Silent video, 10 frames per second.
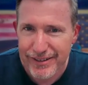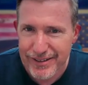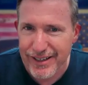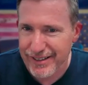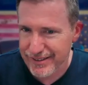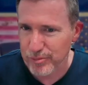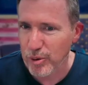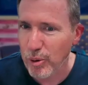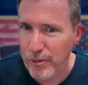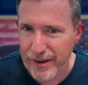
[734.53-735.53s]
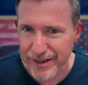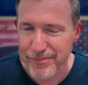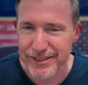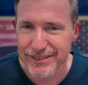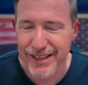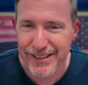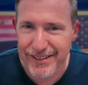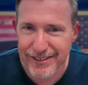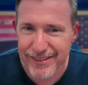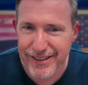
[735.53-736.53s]
at the role that I'm in. And
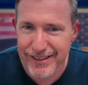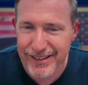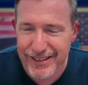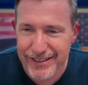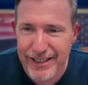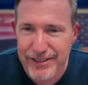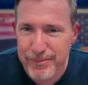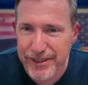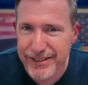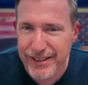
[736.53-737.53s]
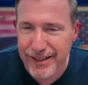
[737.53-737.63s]
there, that to me